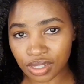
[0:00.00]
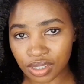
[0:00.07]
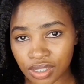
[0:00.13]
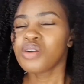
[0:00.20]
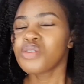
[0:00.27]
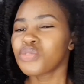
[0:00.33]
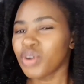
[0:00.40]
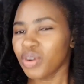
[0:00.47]

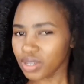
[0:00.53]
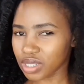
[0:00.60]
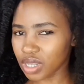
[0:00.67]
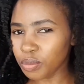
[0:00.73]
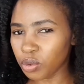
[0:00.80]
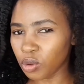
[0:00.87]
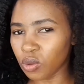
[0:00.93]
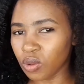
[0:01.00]
For
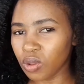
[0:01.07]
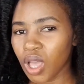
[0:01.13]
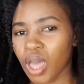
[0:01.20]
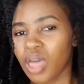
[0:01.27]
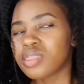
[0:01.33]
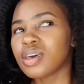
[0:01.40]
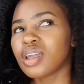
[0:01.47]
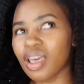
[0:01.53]
example,
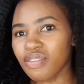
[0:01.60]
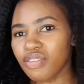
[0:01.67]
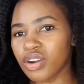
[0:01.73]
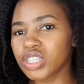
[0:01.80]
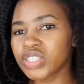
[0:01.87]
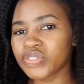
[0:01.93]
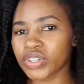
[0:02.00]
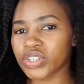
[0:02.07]
the leverage
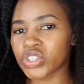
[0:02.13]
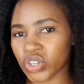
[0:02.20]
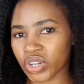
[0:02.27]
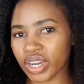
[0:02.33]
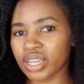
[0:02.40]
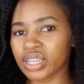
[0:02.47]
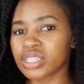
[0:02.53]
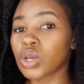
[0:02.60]
for the
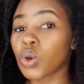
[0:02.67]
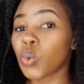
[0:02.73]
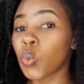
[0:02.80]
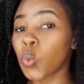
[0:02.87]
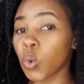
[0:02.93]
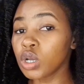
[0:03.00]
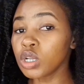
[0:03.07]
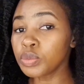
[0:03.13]
trade
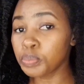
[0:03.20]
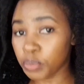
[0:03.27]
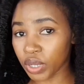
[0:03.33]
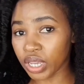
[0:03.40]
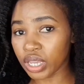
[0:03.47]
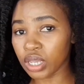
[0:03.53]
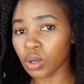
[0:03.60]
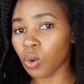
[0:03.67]
would be
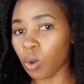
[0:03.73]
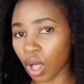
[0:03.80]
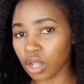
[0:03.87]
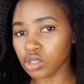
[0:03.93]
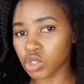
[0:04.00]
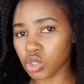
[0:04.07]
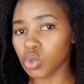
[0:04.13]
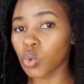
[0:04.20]
equal
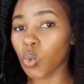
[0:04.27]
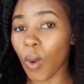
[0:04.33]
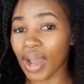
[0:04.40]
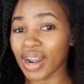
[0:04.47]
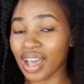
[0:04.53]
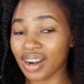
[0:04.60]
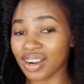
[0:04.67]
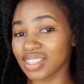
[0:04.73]
to
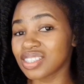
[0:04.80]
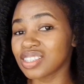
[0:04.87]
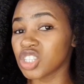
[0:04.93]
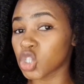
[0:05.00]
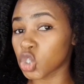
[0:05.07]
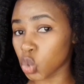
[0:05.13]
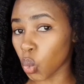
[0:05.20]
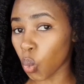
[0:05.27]

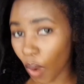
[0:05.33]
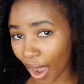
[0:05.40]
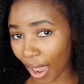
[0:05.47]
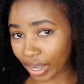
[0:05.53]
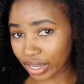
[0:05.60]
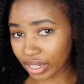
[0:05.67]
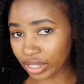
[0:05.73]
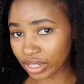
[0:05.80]
100:1.